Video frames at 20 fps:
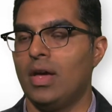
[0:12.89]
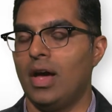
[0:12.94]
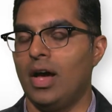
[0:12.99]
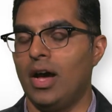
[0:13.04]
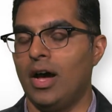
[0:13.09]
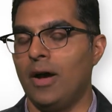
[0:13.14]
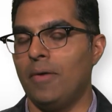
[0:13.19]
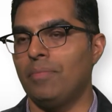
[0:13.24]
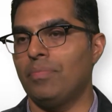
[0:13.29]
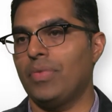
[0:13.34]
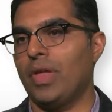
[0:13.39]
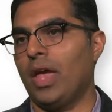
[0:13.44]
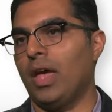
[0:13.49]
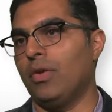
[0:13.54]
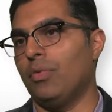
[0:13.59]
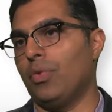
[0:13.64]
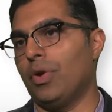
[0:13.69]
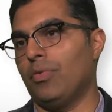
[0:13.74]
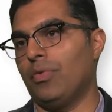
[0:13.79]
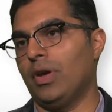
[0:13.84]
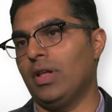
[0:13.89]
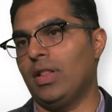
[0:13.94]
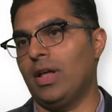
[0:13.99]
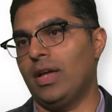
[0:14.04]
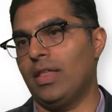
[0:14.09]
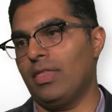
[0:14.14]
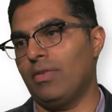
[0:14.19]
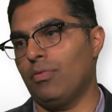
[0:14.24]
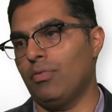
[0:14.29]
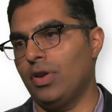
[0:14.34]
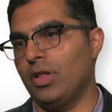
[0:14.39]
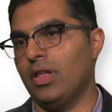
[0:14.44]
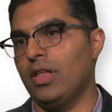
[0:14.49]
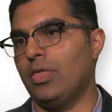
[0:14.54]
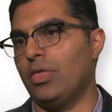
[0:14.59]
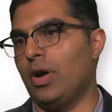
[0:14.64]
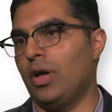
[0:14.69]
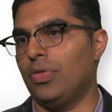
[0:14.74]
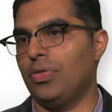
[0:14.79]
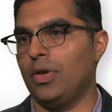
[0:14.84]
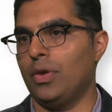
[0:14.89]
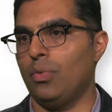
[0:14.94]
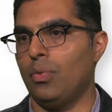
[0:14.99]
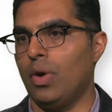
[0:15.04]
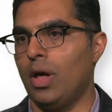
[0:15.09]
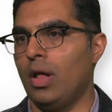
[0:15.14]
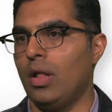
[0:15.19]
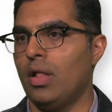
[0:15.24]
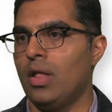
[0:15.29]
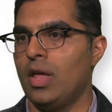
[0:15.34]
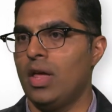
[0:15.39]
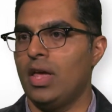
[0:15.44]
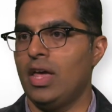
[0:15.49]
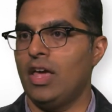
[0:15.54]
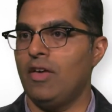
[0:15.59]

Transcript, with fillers: Um, and we realized, really thought that, well,